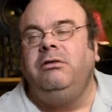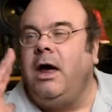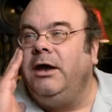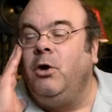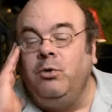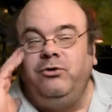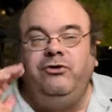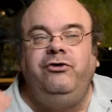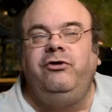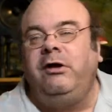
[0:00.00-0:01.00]
I
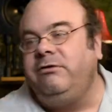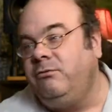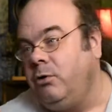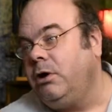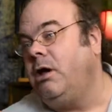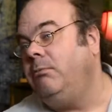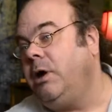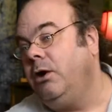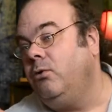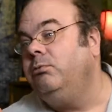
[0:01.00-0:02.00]
don't just work on
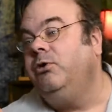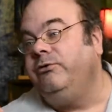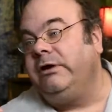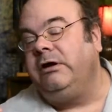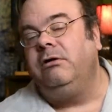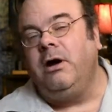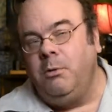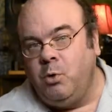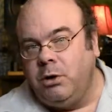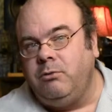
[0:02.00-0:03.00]
my own music here. I
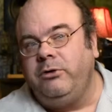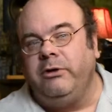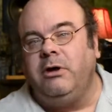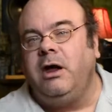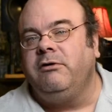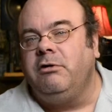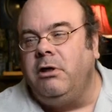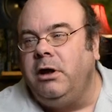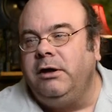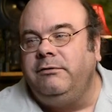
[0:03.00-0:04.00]
work with a lot of
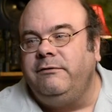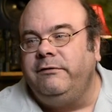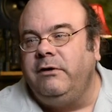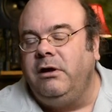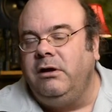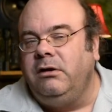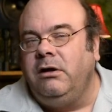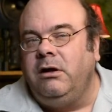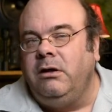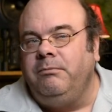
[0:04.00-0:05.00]
clients, and
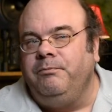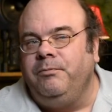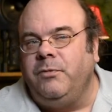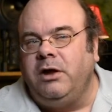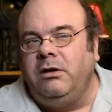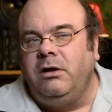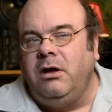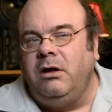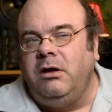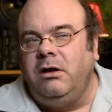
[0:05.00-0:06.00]
um,
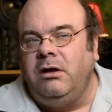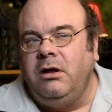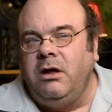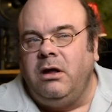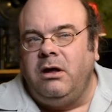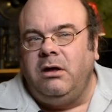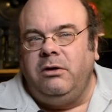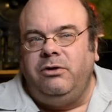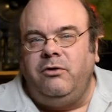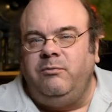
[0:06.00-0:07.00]
uh,
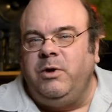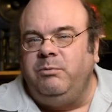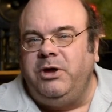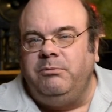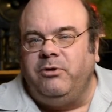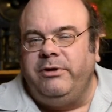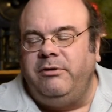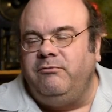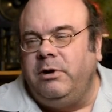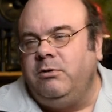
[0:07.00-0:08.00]
there have been people that
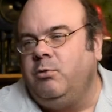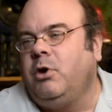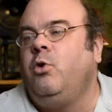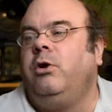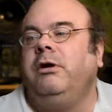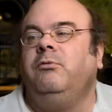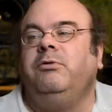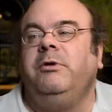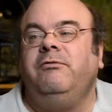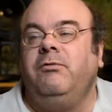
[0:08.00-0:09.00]
have been recording
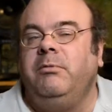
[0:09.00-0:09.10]
with me for